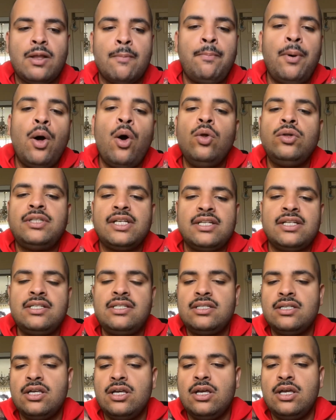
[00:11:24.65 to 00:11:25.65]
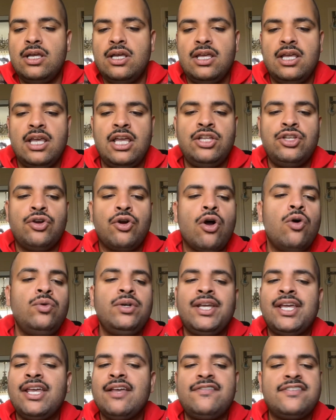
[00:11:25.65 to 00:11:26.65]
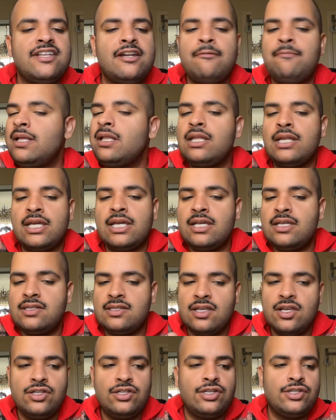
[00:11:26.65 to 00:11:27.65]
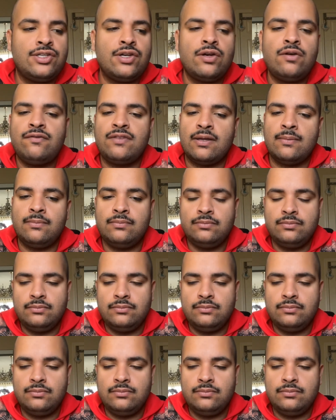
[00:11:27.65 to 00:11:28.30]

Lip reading: beholden in your own gifts and abilities to serve them.